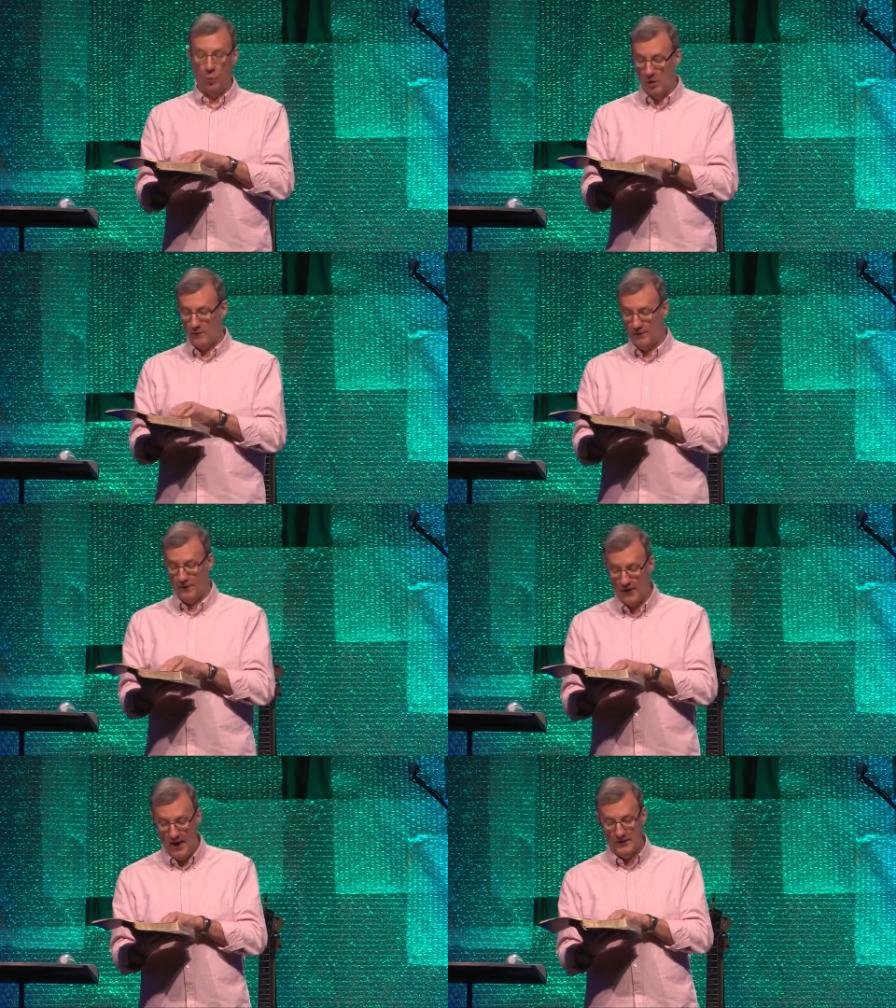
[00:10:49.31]
work for
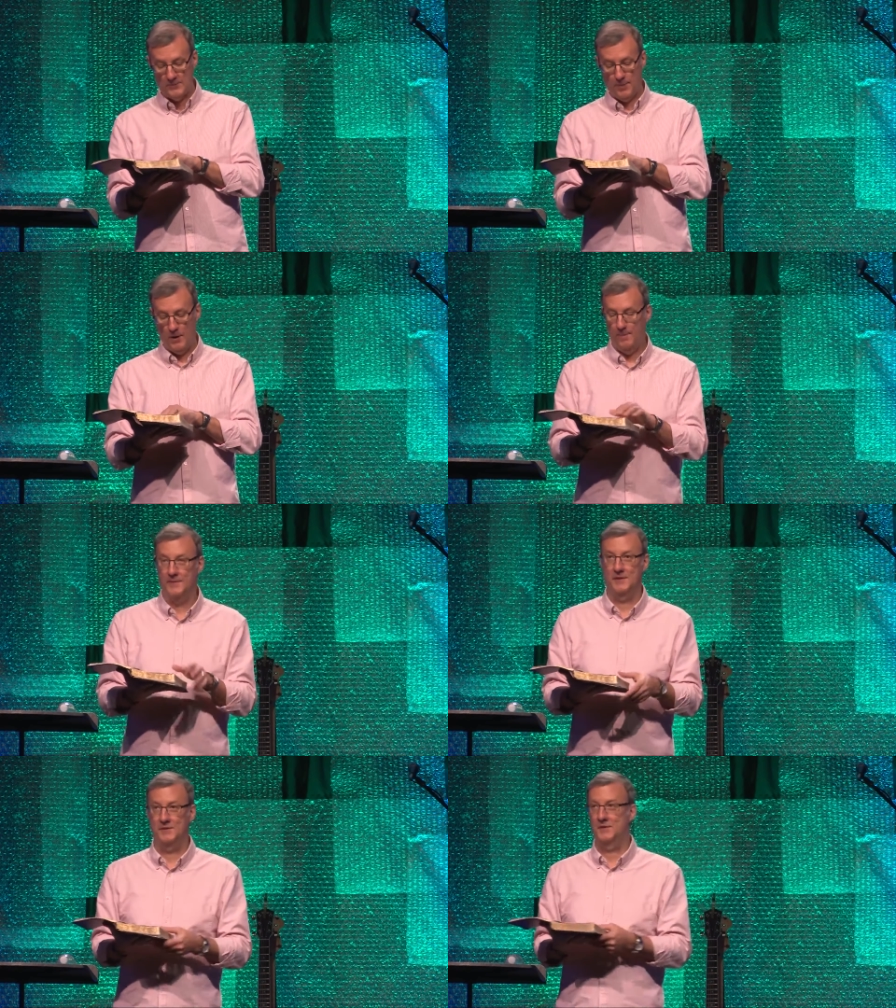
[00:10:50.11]
God's
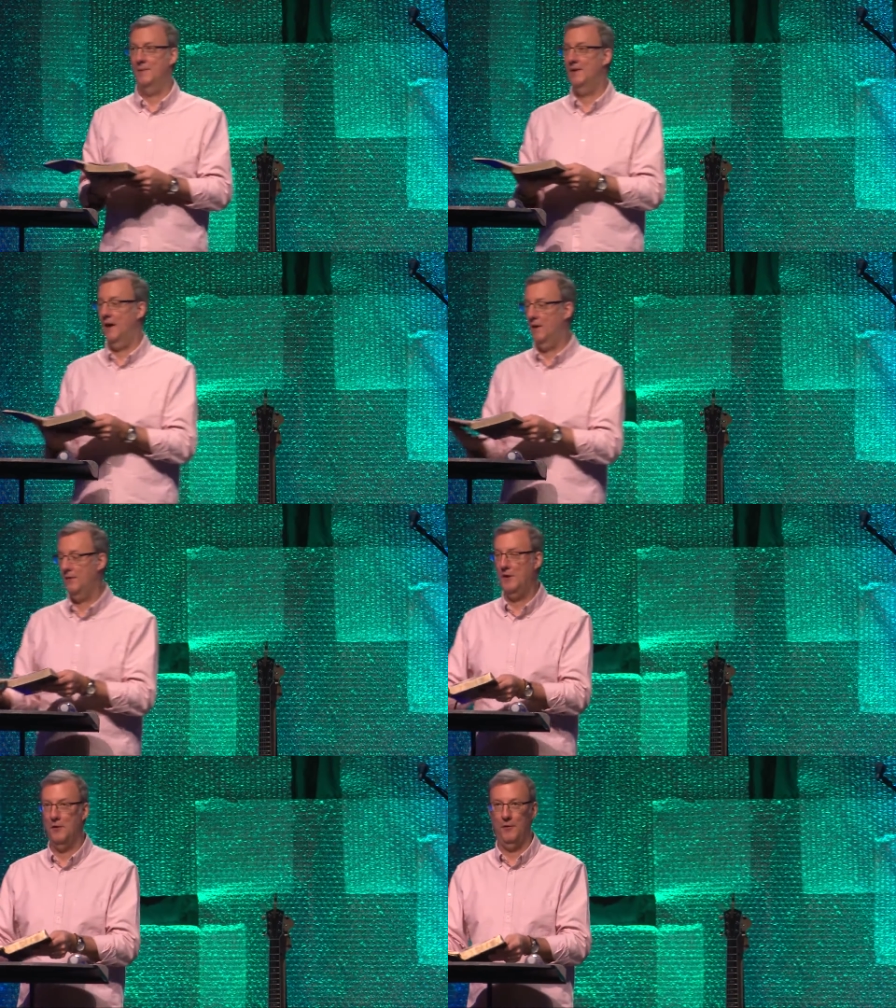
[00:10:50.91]
purposes to be done on
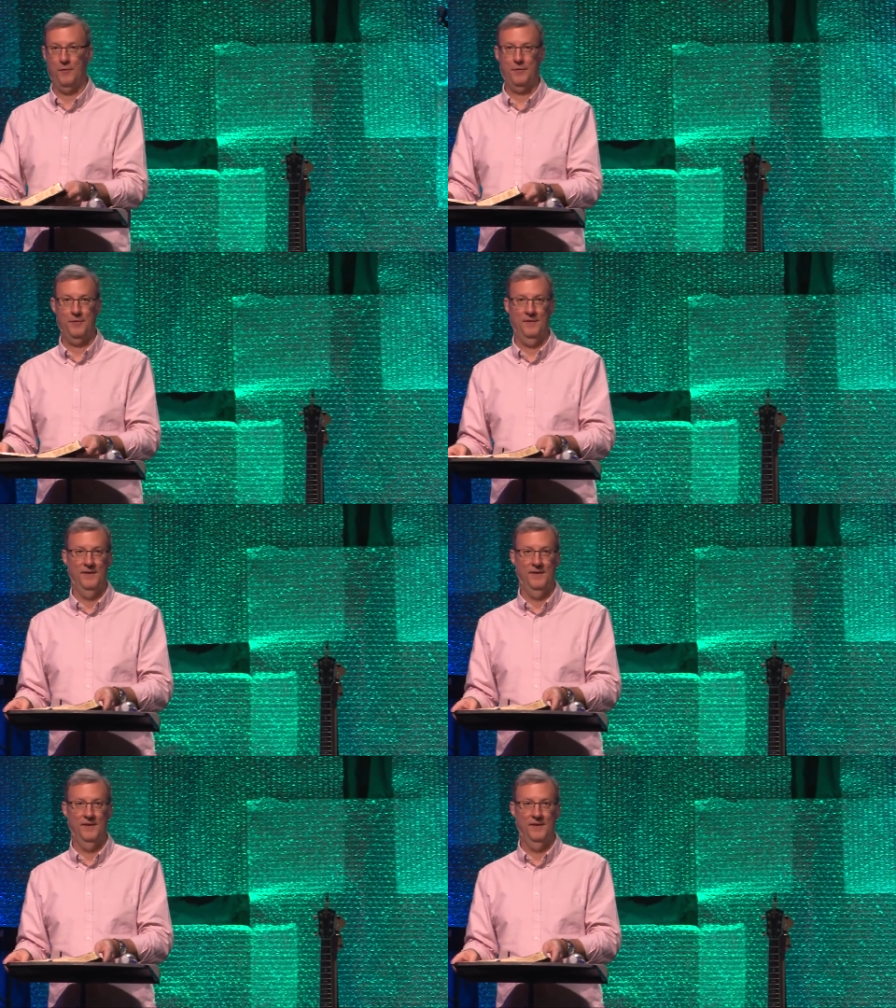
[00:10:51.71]
the earth.